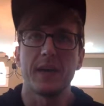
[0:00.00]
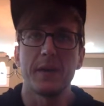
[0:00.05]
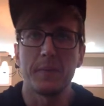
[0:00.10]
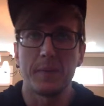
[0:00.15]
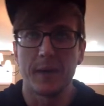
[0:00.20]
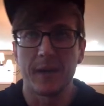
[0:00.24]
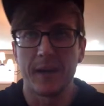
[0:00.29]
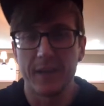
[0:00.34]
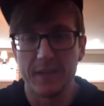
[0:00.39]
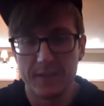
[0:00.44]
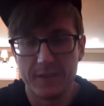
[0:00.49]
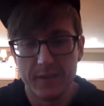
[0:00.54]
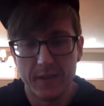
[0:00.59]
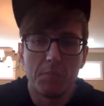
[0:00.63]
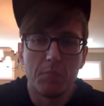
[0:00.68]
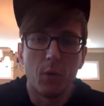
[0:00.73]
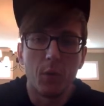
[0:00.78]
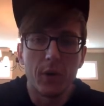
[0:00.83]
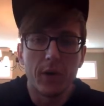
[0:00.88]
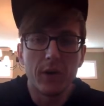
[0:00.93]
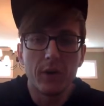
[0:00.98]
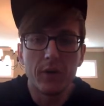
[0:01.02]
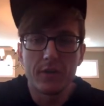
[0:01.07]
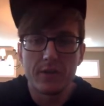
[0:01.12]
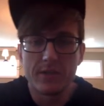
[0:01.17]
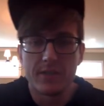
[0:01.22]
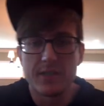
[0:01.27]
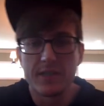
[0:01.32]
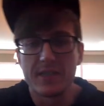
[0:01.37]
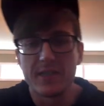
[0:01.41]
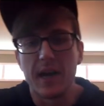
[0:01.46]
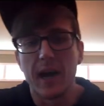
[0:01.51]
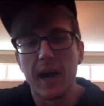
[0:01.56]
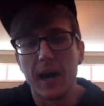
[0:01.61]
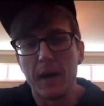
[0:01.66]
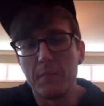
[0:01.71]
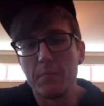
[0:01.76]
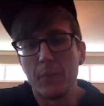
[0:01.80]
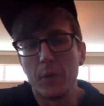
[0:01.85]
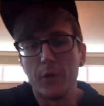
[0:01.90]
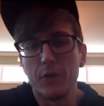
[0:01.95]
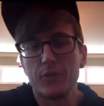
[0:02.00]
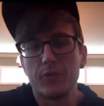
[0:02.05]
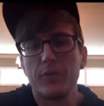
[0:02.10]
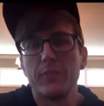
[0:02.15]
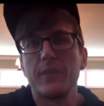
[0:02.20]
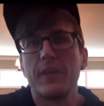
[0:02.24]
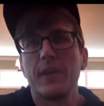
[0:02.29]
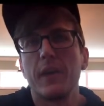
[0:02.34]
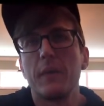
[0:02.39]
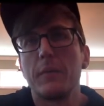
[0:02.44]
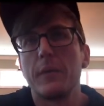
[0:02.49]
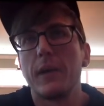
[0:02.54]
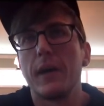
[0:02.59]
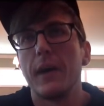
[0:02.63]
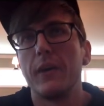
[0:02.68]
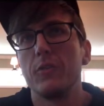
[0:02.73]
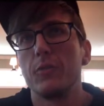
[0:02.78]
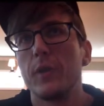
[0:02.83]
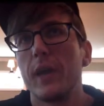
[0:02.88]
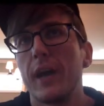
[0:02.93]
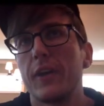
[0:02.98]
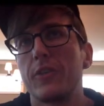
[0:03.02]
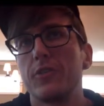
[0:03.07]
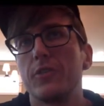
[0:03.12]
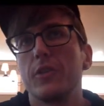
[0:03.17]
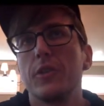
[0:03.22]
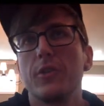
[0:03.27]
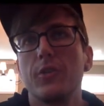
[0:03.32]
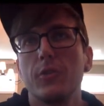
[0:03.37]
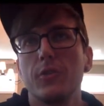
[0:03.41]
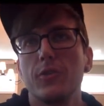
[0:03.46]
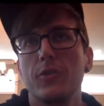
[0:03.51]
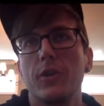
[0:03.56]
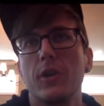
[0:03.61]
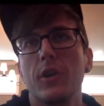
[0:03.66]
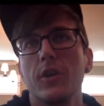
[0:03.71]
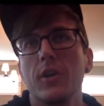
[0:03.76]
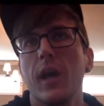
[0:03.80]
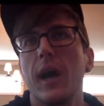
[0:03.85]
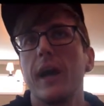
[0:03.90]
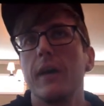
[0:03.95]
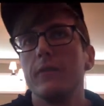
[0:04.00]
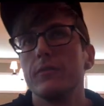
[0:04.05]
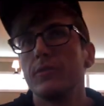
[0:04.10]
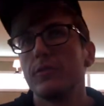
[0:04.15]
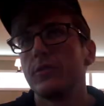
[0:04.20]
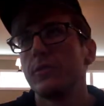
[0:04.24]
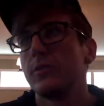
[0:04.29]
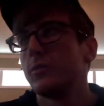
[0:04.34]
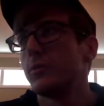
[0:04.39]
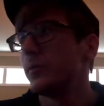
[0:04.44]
APIs, but we don't design most of the APIs we actually use in our lives.